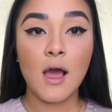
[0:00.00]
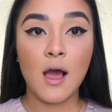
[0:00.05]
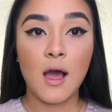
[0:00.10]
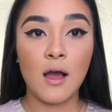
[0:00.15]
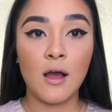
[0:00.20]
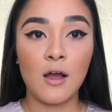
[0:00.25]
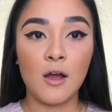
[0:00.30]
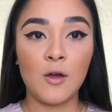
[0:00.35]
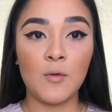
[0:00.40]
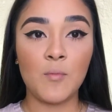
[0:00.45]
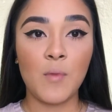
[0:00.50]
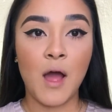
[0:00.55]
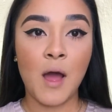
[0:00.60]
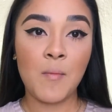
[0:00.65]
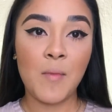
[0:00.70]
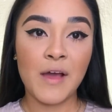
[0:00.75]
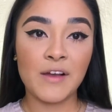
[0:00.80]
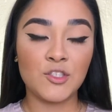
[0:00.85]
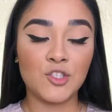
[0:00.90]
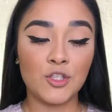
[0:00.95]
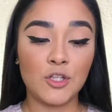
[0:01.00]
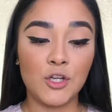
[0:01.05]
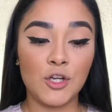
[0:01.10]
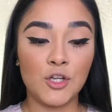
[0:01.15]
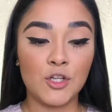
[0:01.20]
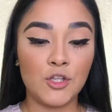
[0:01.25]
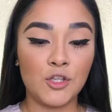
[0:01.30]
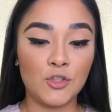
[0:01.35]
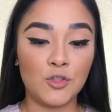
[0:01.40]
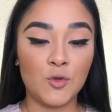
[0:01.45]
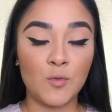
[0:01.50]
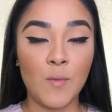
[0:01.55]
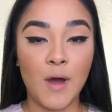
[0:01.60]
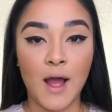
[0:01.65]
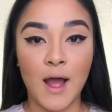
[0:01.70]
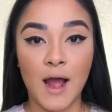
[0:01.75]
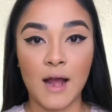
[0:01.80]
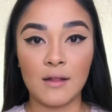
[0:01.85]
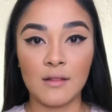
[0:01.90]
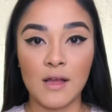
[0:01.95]
I'm actually gonna do
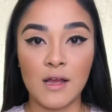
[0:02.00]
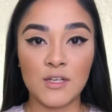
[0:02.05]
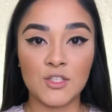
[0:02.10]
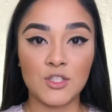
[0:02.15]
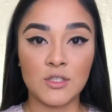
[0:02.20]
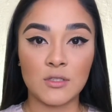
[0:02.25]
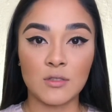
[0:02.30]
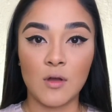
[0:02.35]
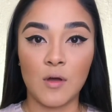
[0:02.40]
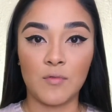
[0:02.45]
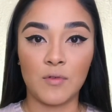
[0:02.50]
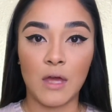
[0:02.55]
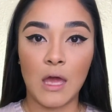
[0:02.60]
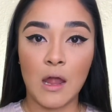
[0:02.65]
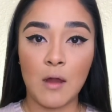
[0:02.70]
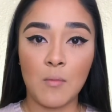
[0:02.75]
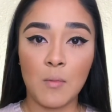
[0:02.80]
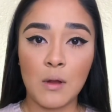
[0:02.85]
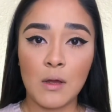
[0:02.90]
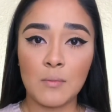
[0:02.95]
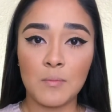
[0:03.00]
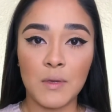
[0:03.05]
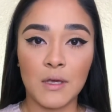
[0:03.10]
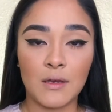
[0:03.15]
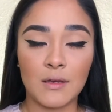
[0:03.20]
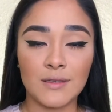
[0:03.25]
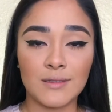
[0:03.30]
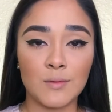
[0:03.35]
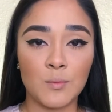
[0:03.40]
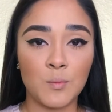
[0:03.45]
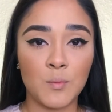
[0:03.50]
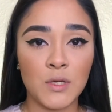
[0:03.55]
my eyelashes off camera because a